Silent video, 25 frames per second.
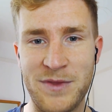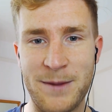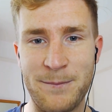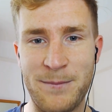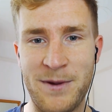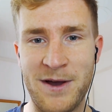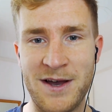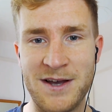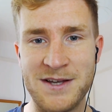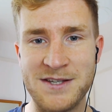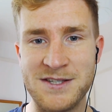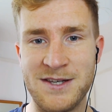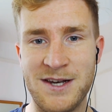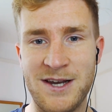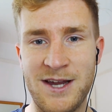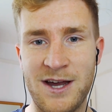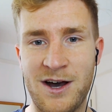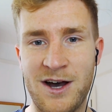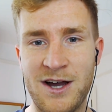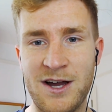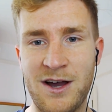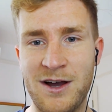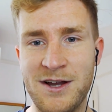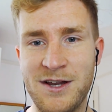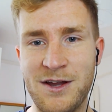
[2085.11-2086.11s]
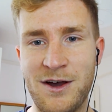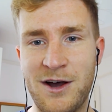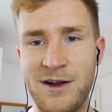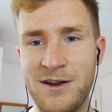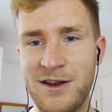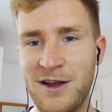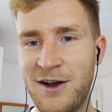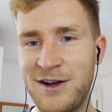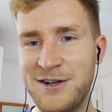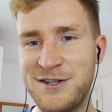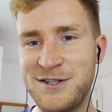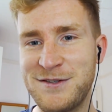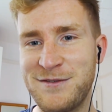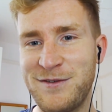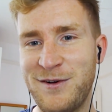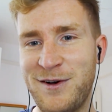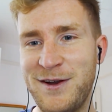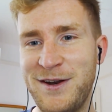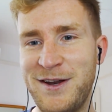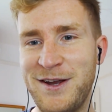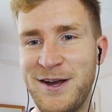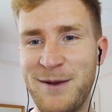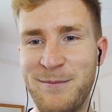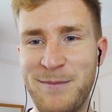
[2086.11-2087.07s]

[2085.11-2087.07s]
Personally, I just find it